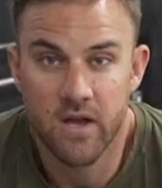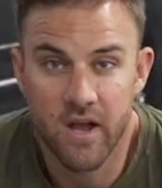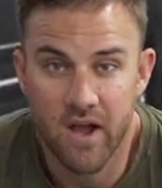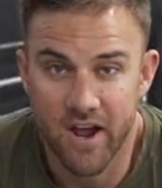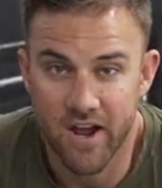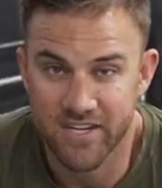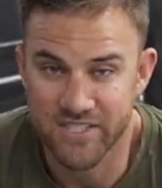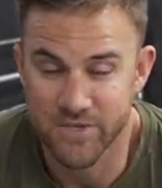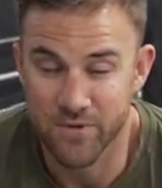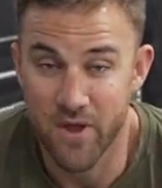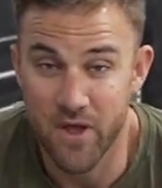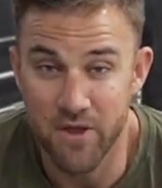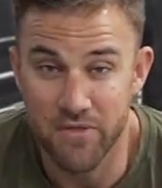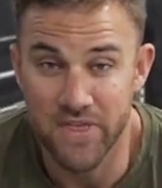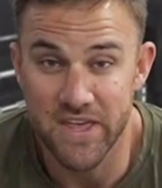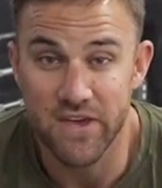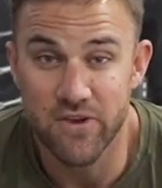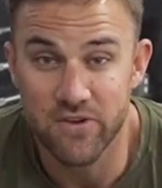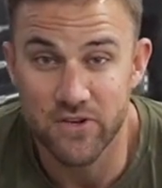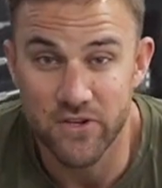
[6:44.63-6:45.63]
All right, so another
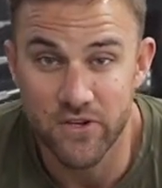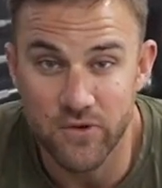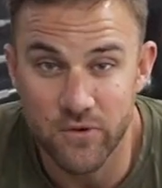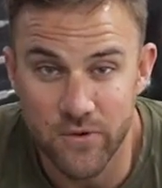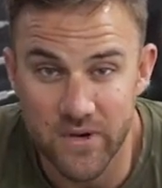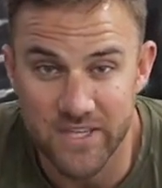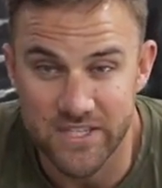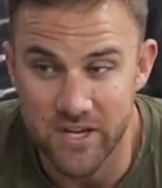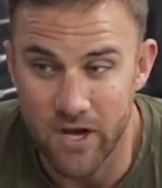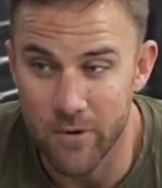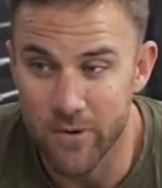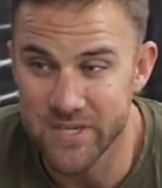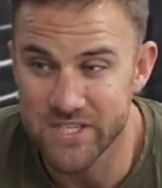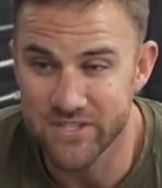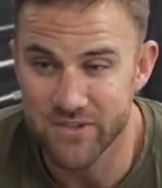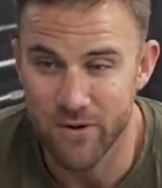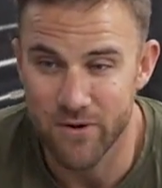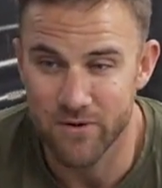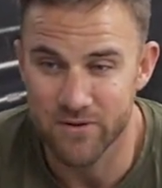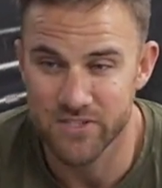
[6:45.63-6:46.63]
thing you can do is always
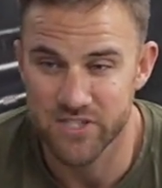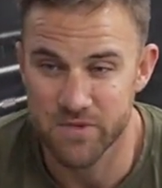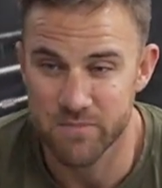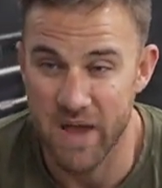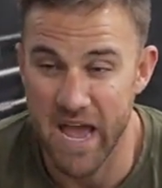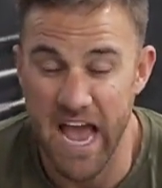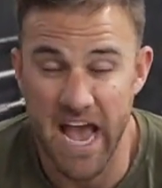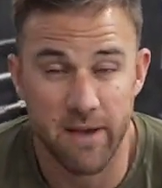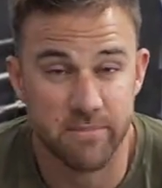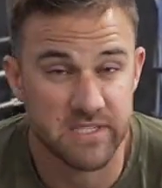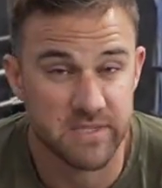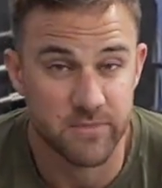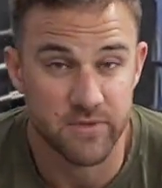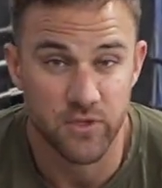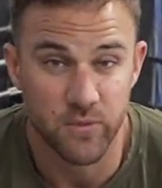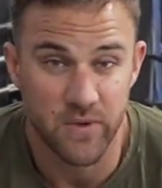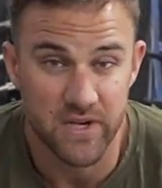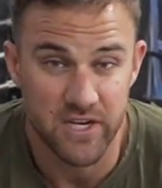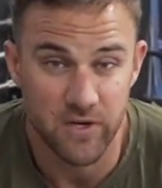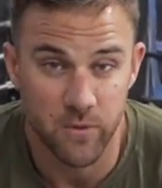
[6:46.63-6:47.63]
throw in some abs in
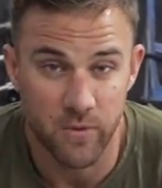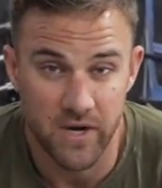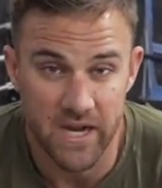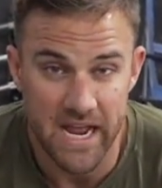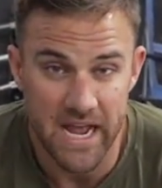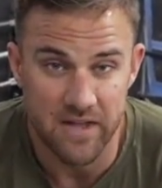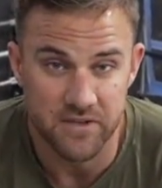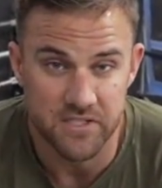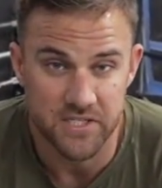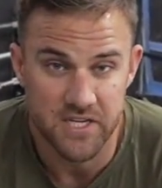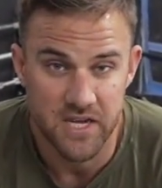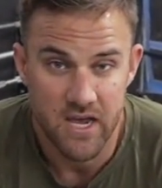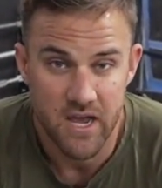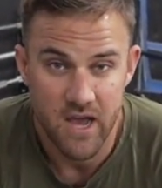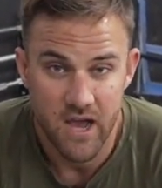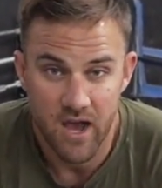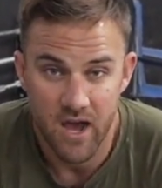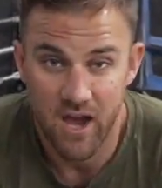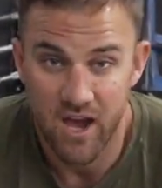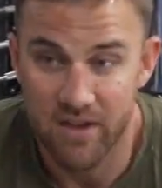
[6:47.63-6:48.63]
between your workouts.
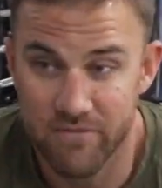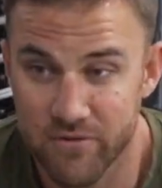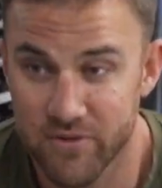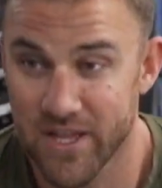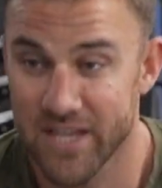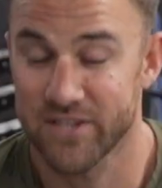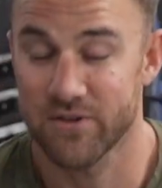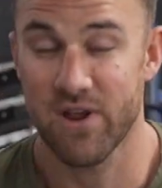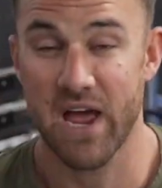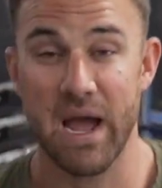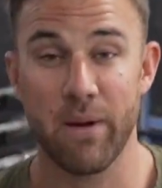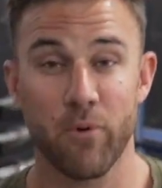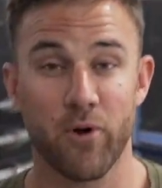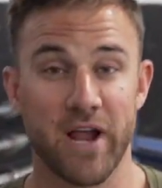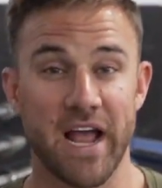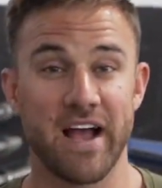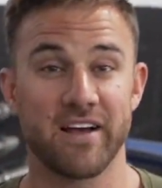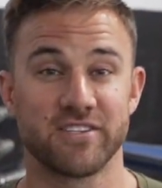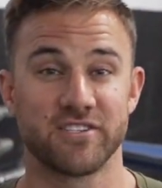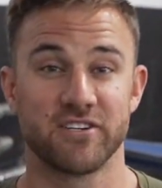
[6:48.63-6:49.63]
If you like doing ab
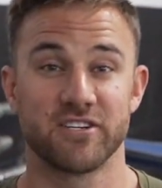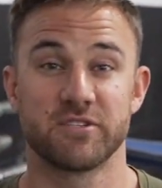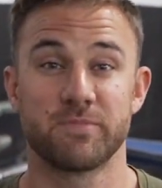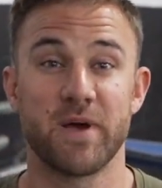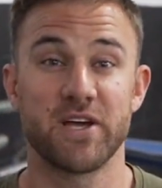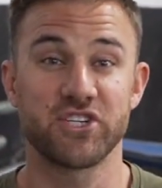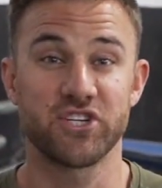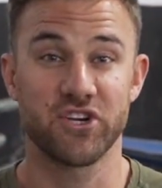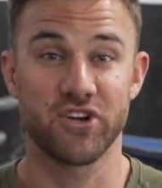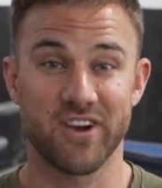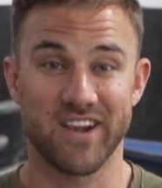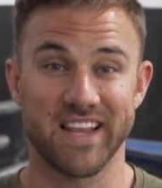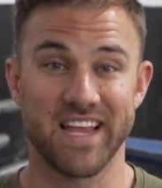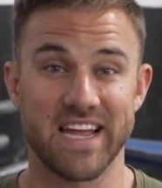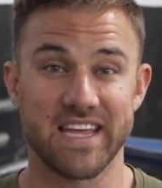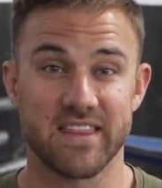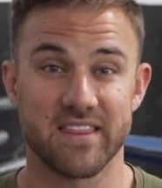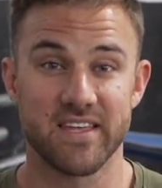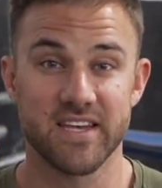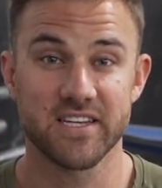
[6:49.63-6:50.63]
workouts, you're especially gonna
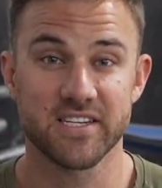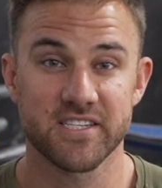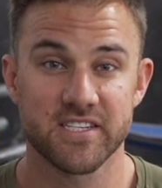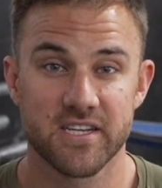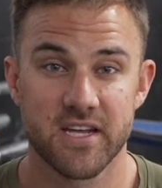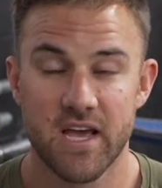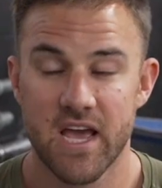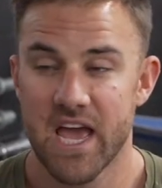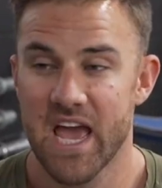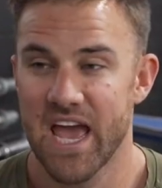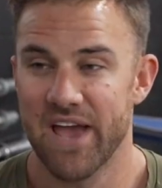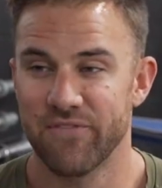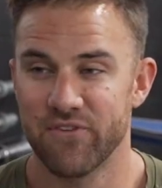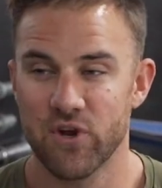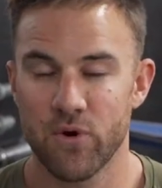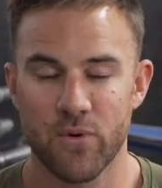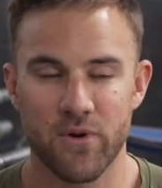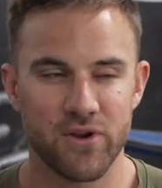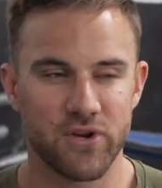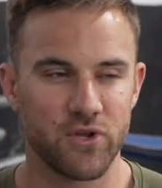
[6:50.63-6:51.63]
like this. If you
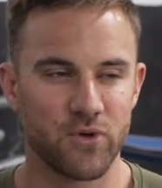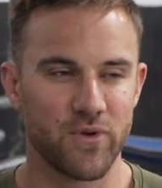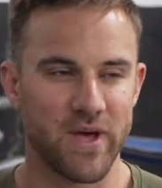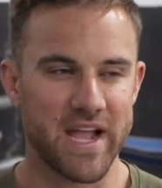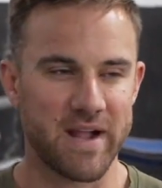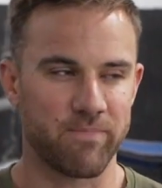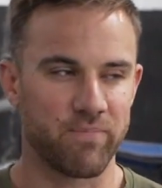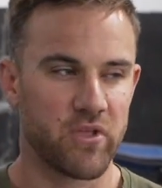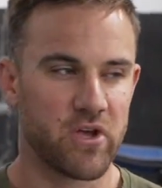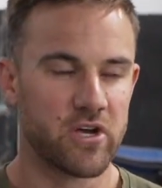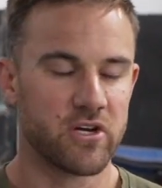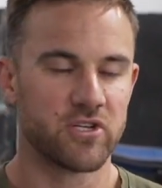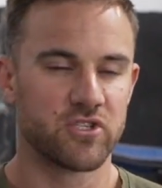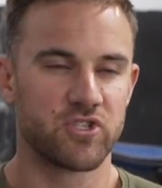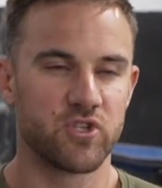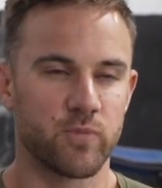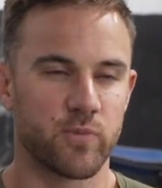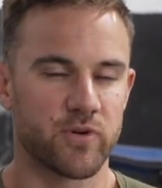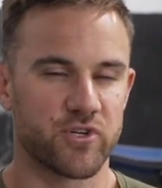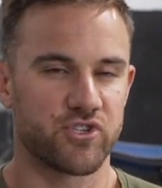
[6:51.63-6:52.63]
don't wanna do like
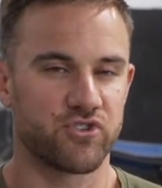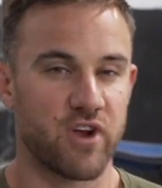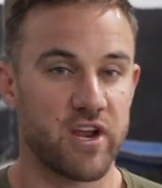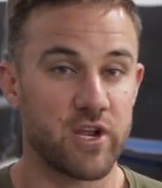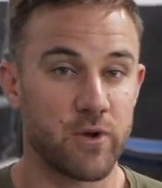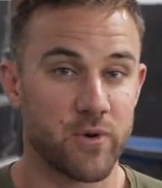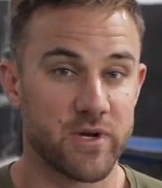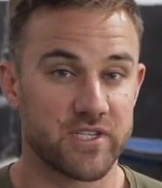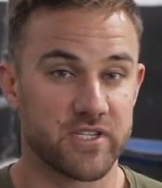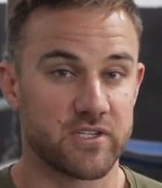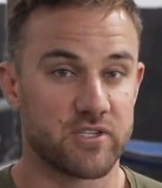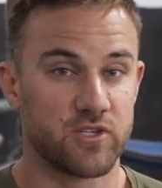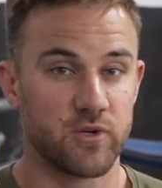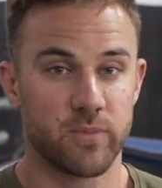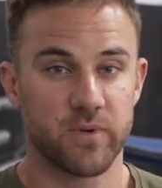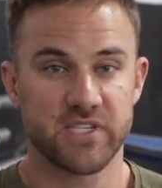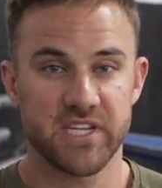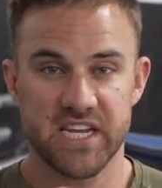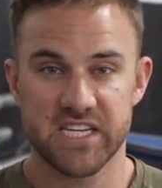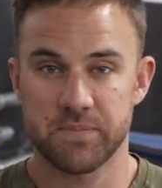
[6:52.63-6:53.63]
super strenuous
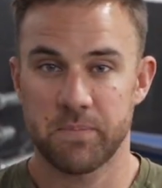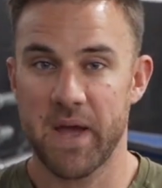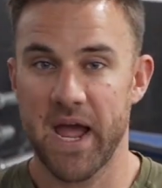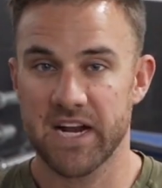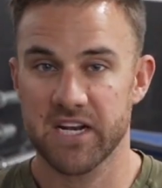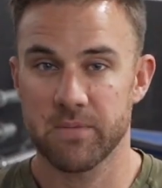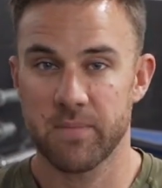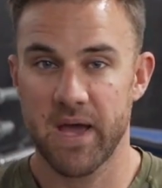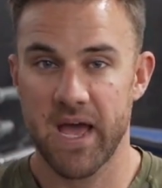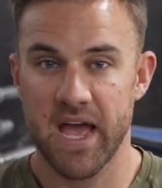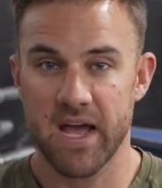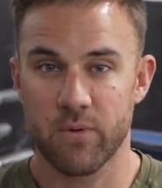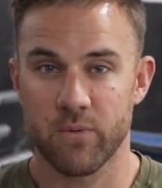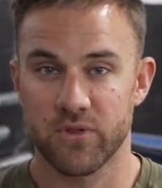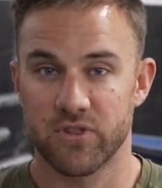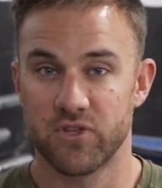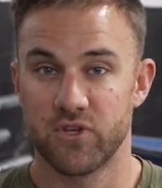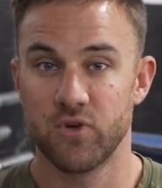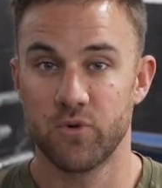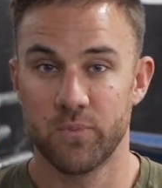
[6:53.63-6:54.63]
supersets back to back
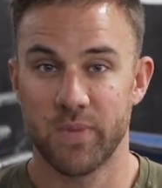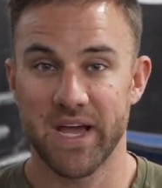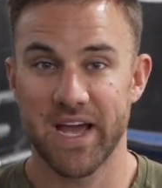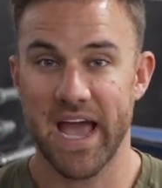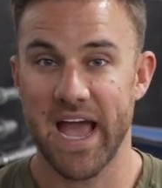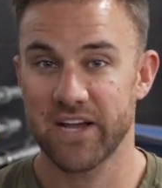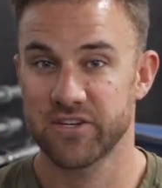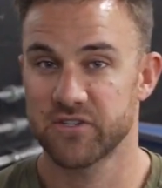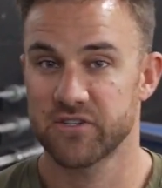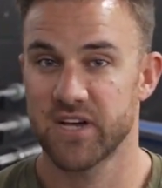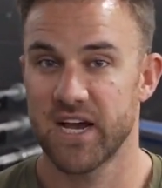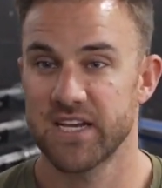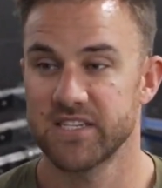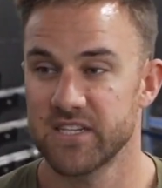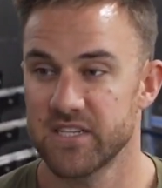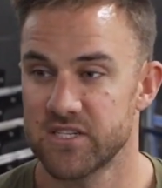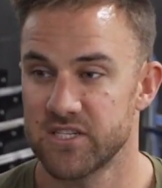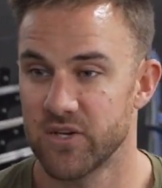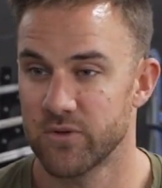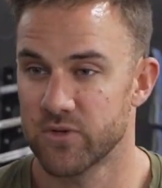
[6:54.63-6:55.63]
with 2 big
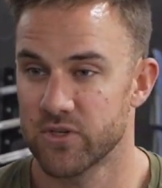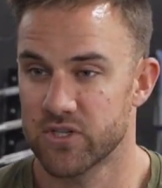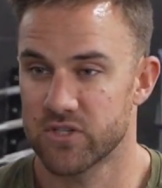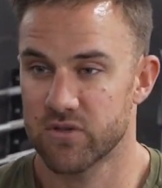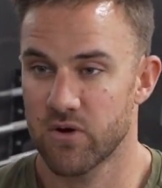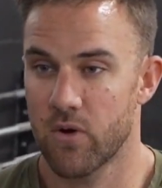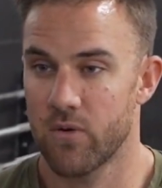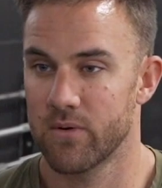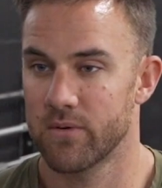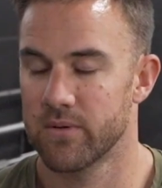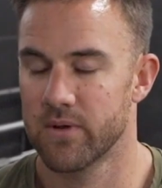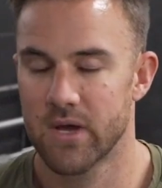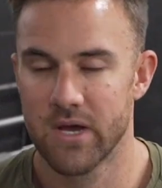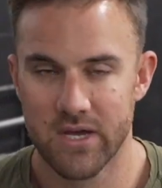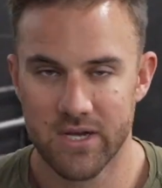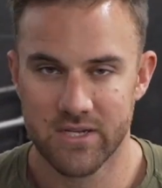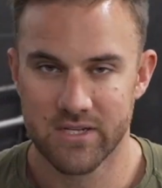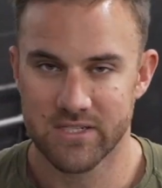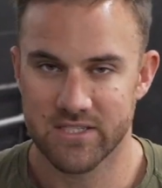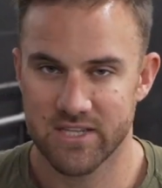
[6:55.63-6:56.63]
exercises, you can just throw in
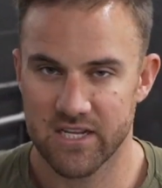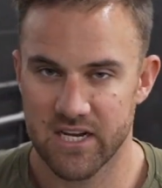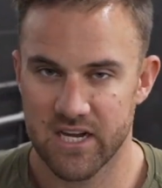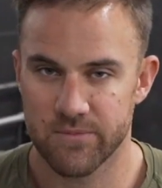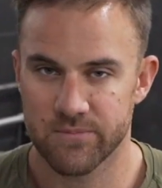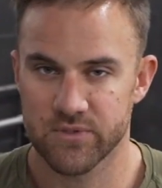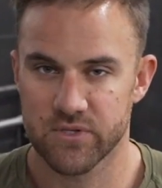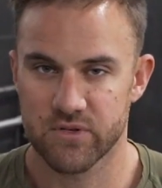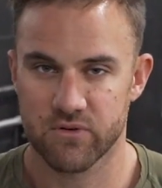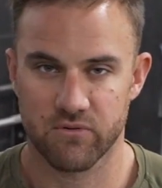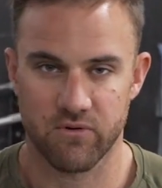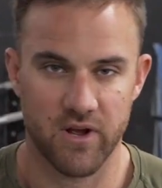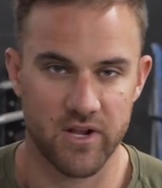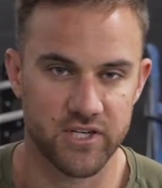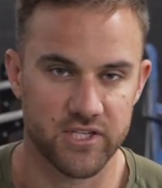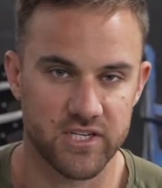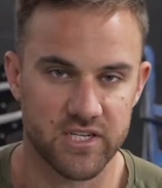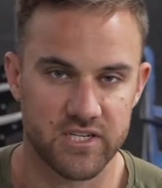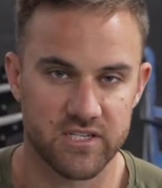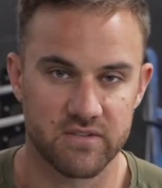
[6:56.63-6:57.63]
sit-ups,
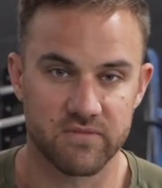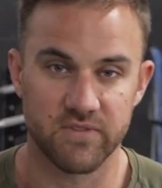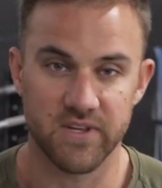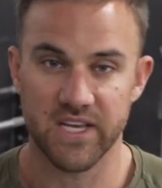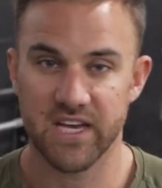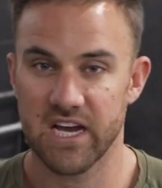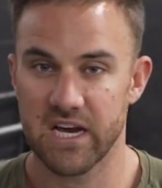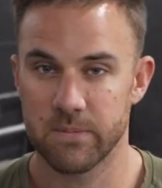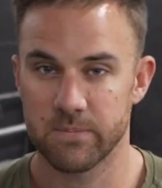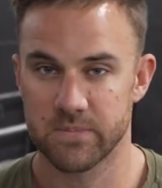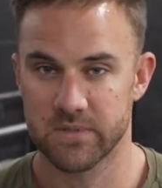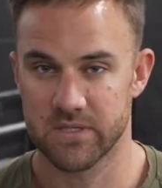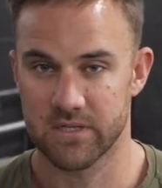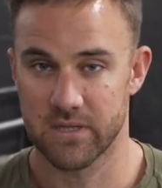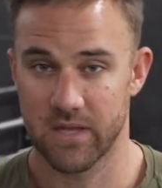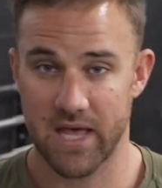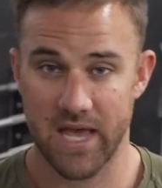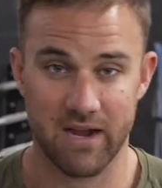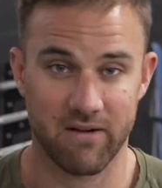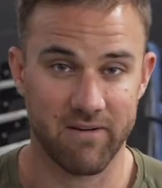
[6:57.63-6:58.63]
crunches, V-ups,
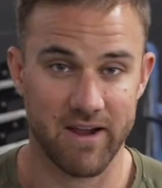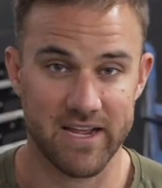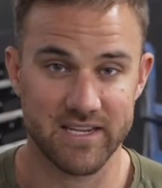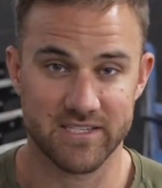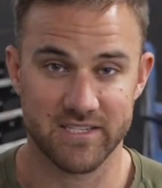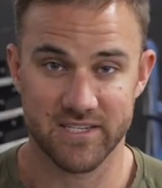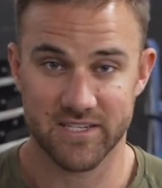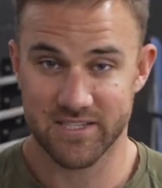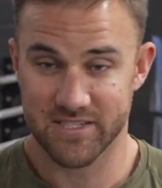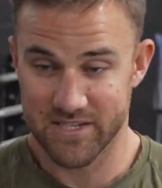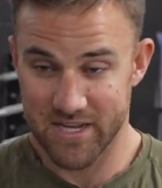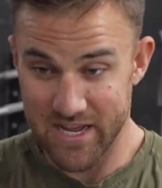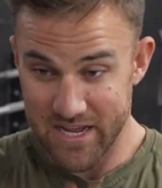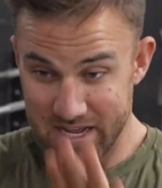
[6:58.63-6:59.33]
leg races,